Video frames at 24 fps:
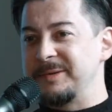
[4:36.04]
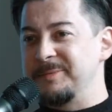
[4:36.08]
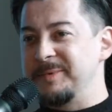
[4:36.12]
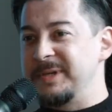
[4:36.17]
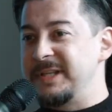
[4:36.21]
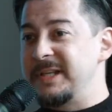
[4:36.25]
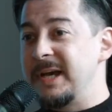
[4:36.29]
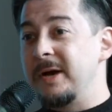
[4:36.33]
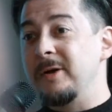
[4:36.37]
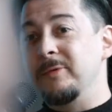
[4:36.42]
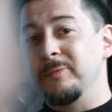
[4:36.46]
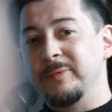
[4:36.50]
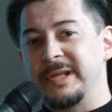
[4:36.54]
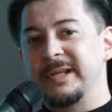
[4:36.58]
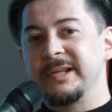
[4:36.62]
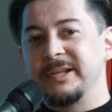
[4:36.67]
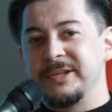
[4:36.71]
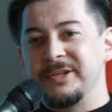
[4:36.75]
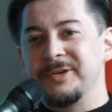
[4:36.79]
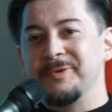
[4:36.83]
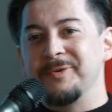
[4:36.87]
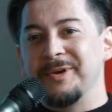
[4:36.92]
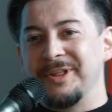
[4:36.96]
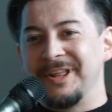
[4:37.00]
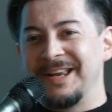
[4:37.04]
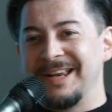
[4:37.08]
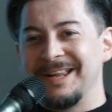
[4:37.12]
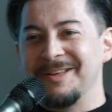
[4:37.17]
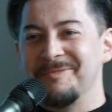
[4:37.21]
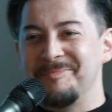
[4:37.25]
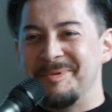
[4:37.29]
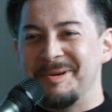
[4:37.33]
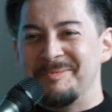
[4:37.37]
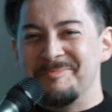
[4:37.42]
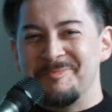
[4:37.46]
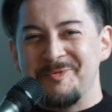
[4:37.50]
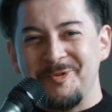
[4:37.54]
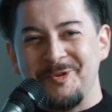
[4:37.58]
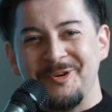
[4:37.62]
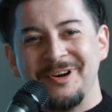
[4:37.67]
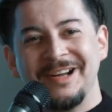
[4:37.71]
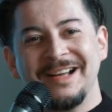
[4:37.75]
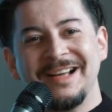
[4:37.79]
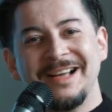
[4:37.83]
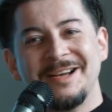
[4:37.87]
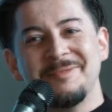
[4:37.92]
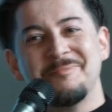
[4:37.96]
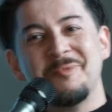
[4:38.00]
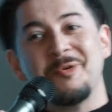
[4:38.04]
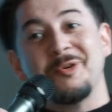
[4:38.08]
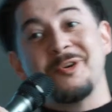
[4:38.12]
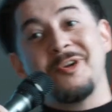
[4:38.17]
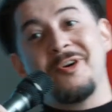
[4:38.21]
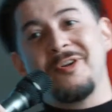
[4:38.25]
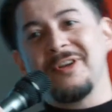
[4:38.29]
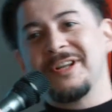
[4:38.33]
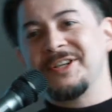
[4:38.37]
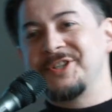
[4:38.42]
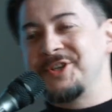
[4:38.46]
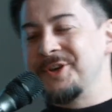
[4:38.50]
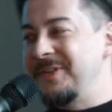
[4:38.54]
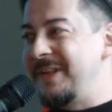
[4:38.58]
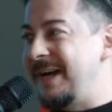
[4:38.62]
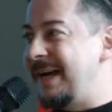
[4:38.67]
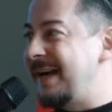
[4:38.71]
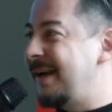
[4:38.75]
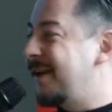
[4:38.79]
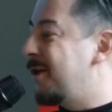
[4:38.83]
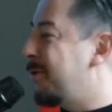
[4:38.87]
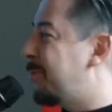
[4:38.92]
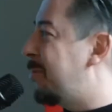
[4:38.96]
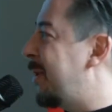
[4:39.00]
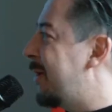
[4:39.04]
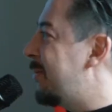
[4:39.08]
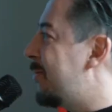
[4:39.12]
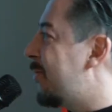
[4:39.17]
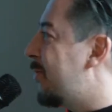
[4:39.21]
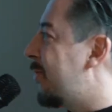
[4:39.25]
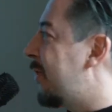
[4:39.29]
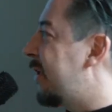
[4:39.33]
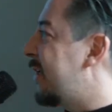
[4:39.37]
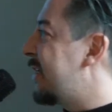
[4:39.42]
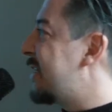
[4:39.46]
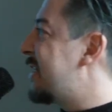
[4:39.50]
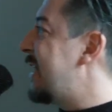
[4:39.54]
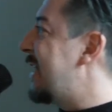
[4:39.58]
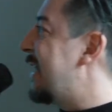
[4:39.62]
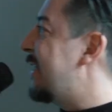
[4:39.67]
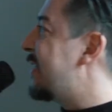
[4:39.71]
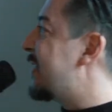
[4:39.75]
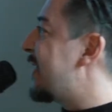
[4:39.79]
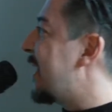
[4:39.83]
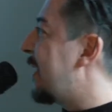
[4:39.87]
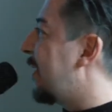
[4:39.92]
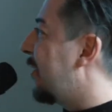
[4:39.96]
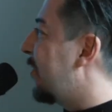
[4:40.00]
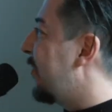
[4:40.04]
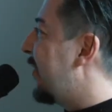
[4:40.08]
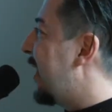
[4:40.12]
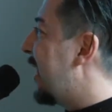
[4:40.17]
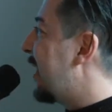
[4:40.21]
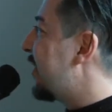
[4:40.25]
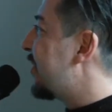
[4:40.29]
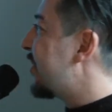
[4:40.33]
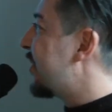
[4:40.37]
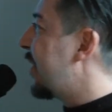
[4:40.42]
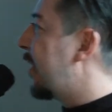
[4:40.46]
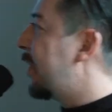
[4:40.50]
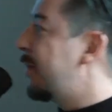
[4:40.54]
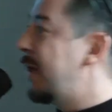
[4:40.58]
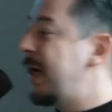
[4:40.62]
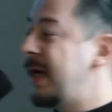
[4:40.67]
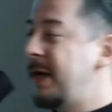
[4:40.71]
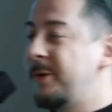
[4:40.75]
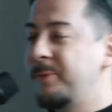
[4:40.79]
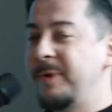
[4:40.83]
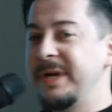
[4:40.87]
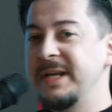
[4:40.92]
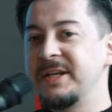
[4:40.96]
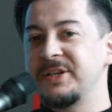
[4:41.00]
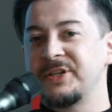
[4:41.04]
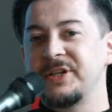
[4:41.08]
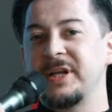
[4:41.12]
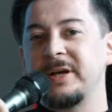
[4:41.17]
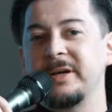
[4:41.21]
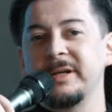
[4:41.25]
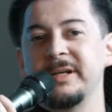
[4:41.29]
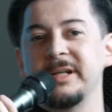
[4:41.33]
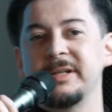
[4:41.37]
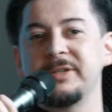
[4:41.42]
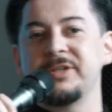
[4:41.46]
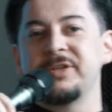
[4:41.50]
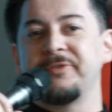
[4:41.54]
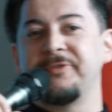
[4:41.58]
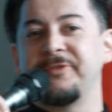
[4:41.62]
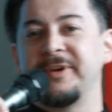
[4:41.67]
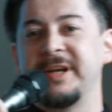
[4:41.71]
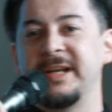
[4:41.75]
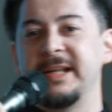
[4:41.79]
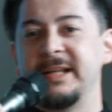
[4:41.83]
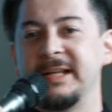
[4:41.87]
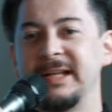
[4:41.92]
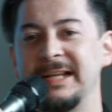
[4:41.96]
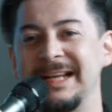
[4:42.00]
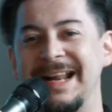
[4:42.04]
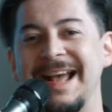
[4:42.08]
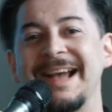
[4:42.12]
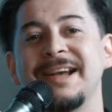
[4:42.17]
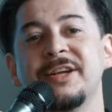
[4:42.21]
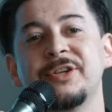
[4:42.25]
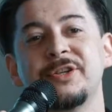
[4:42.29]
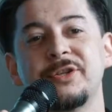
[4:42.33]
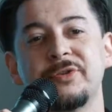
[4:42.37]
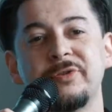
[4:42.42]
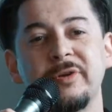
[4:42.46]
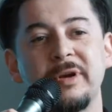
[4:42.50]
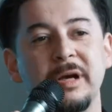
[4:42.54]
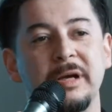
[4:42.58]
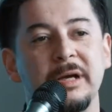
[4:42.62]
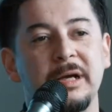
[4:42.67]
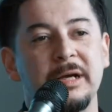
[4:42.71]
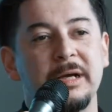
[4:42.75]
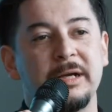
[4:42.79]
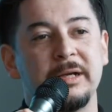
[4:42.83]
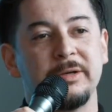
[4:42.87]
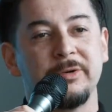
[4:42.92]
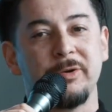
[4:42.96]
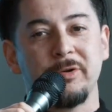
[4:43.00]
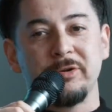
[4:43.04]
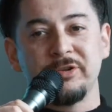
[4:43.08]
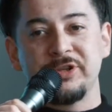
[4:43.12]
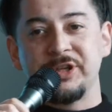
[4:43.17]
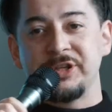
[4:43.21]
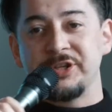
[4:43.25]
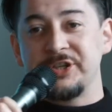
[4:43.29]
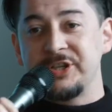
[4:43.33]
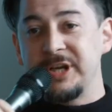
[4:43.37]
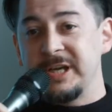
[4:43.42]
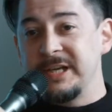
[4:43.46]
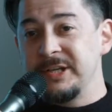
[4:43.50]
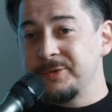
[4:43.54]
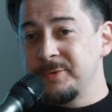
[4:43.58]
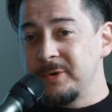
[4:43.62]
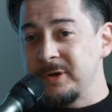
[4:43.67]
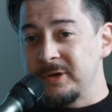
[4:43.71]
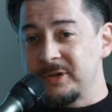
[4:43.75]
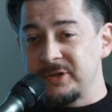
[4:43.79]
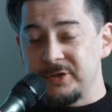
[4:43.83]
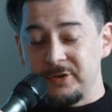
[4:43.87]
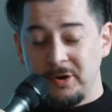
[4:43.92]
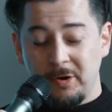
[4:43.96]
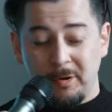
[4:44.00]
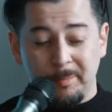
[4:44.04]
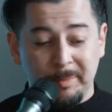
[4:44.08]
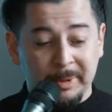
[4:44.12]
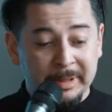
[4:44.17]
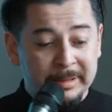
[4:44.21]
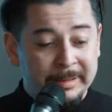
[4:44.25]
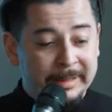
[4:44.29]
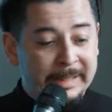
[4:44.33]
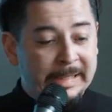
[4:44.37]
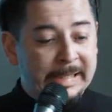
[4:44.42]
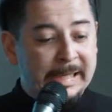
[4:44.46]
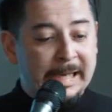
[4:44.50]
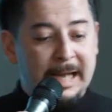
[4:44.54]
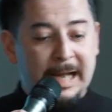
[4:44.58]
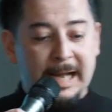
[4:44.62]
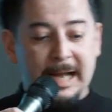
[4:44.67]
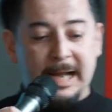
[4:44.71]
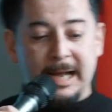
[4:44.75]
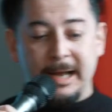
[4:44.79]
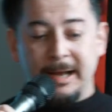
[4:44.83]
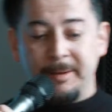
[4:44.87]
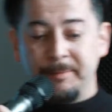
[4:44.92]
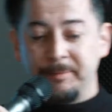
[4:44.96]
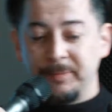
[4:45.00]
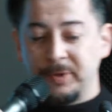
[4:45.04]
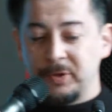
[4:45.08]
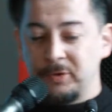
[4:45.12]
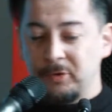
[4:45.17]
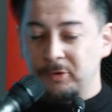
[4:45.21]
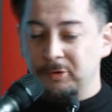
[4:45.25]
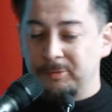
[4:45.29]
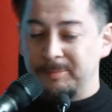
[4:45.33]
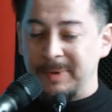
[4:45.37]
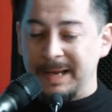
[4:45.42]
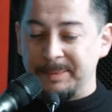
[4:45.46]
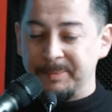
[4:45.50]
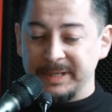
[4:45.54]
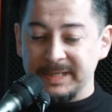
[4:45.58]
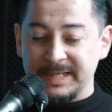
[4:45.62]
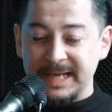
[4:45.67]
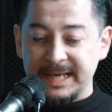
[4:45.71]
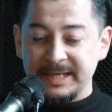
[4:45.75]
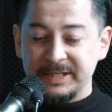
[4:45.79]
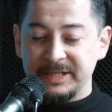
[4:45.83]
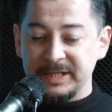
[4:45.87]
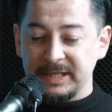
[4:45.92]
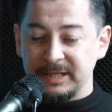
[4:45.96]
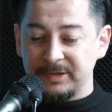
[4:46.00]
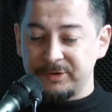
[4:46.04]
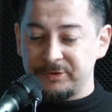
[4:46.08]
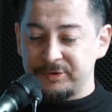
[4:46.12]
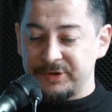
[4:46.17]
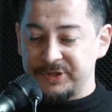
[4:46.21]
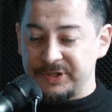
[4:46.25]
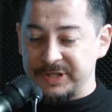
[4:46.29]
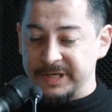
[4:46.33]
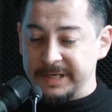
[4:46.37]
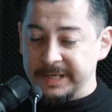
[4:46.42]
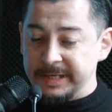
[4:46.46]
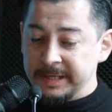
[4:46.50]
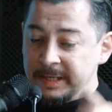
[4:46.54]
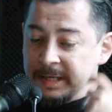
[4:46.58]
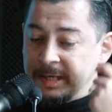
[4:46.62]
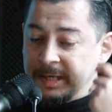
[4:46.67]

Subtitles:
we don't. We could do with a little bit more knowledge on that, a little bit more intel on that. So we decided to fit in an extra knowledge exchange workshop called Mapping Data Literacy.